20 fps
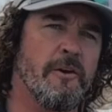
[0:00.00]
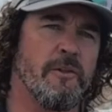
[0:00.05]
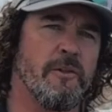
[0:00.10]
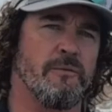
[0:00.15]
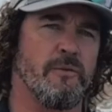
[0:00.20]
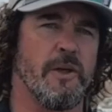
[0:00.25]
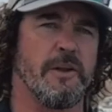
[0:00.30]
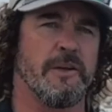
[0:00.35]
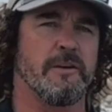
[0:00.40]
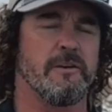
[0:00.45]
the
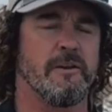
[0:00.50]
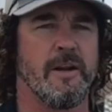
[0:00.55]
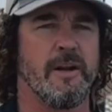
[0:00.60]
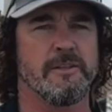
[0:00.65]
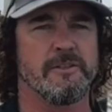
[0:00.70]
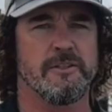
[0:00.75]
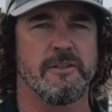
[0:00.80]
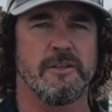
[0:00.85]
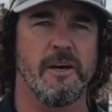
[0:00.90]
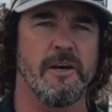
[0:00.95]
flatty
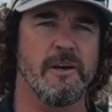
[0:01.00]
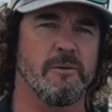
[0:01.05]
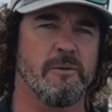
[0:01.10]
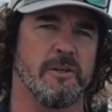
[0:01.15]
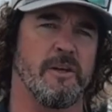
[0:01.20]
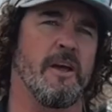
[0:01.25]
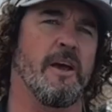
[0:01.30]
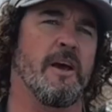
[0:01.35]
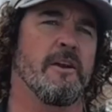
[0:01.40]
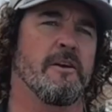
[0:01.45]
grounds, you're going to
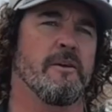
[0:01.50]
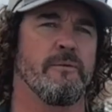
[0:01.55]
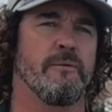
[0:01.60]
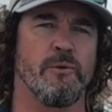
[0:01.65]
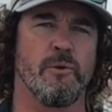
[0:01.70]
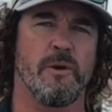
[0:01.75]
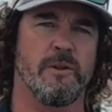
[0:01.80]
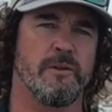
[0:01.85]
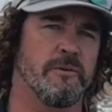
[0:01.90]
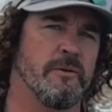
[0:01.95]
encounter a
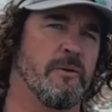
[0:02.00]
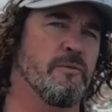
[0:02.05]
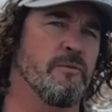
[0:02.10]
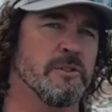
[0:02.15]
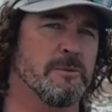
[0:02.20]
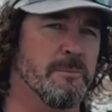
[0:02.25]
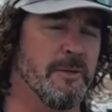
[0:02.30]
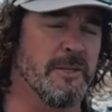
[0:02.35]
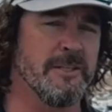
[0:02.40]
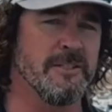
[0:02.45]
few other different
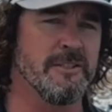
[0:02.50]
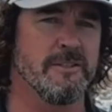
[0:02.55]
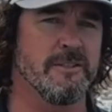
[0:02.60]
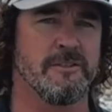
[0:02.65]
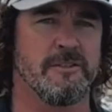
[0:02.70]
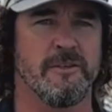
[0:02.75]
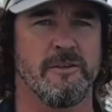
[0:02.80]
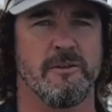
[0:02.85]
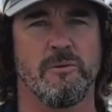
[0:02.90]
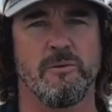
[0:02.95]
species.
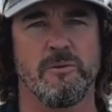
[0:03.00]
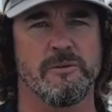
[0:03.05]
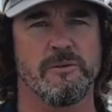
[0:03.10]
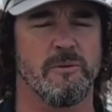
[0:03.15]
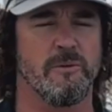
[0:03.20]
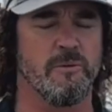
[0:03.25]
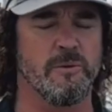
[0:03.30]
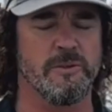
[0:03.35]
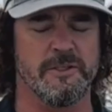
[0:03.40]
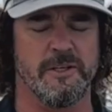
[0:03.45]
You're
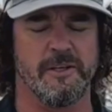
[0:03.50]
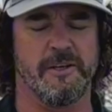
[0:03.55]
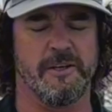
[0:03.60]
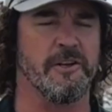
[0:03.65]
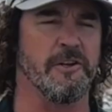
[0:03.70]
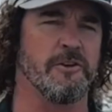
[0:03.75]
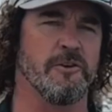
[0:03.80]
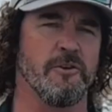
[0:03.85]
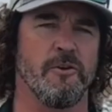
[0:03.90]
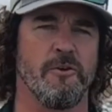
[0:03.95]
always going to get a
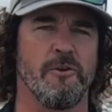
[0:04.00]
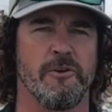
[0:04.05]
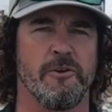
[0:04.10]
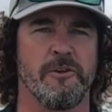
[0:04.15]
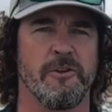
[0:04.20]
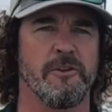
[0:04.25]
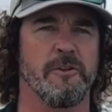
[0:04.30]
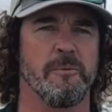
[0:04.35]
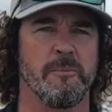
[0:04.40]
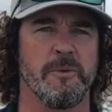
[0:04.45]
gurnard
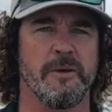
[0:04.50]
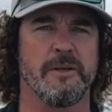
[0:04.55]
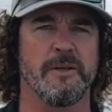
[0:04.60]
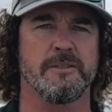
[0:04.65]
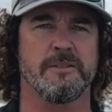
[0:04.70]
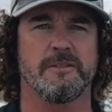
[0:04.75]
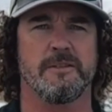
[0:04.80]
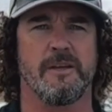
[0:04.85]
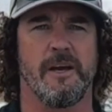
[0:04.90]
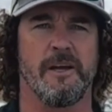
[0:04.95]
in the
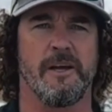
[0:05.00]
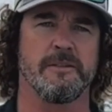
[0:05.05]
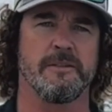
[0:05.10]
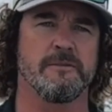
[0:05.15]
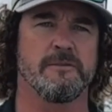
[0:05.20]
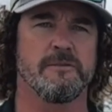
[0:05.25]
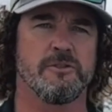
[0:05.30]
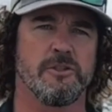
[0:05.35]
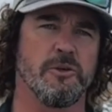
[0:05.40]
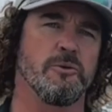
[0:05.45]
mix and
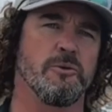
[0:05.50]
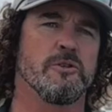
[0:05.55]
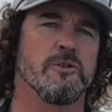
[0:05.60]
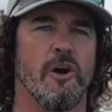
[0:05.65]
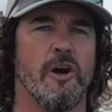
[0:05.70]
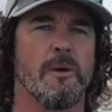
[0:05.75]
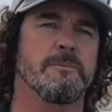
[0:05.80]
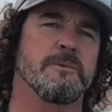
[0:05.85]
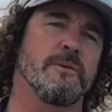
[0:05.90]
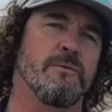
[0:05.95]
2
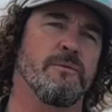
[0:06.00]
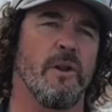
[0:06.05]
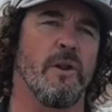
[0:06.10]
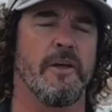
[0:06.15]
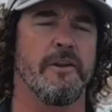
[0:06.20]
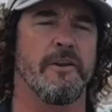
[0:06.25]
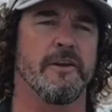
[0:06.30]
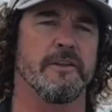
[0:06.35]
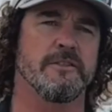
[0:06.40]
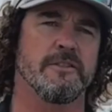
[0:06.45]
types of
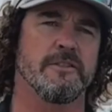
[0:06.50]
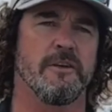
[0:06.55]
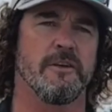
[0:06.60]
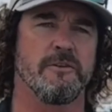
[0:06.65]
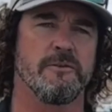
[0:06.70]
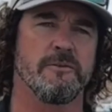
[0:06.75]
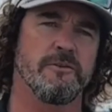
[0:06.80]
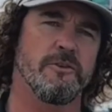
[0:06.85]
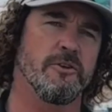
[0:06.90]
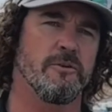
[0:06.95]
flathead, so
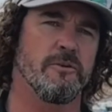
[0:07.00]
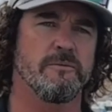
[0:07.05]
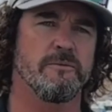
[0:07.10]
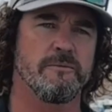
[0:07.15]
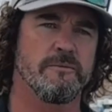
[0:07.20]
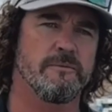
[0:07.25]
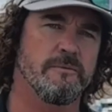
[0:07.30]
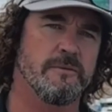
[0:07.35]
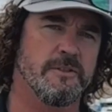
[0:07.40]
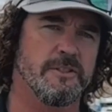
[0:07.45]
your
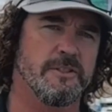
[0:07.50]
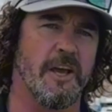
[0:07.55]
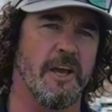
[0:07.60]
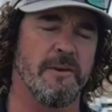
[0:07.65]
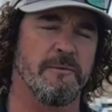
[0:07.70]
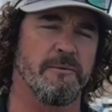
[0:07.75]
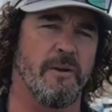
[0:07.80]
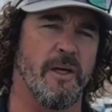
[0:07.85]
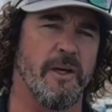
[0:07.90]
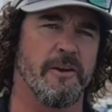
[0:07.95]

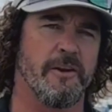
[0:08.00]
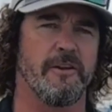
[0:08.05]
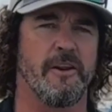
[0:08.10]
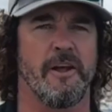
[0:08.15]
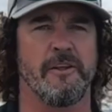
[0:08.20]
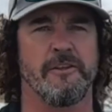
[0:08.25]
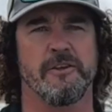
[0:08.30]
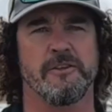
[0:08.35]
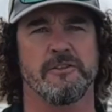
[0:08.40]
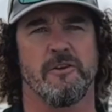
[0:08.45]
sand flathead
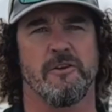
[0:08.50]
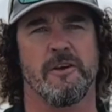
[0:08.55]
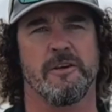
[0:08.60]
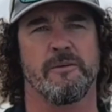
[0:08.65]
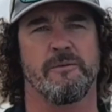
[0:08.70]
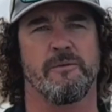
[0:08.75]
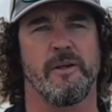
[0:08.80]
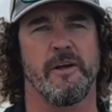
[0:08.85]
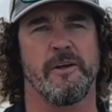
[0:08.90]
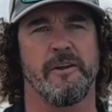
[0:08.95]
and your tiger
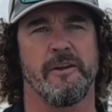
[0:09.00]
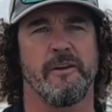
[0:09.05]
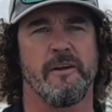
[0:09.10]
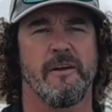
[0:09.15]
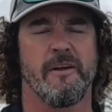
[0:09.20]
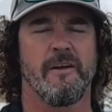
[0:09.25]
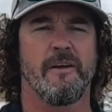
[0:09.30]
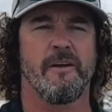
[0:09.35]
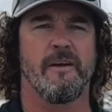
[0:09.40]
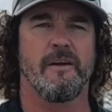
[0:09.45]
flathead.
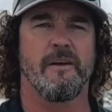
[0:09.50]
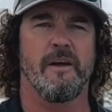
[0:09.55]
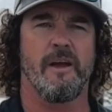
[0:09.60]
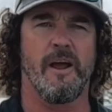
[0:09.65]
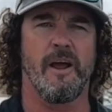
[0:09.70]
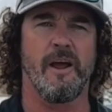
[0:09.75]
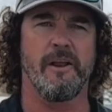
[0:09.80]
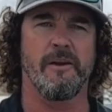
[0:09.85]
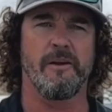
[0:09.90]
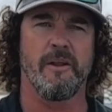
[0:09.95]

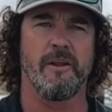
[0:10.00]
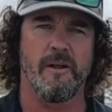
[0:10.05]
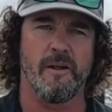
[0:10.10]
And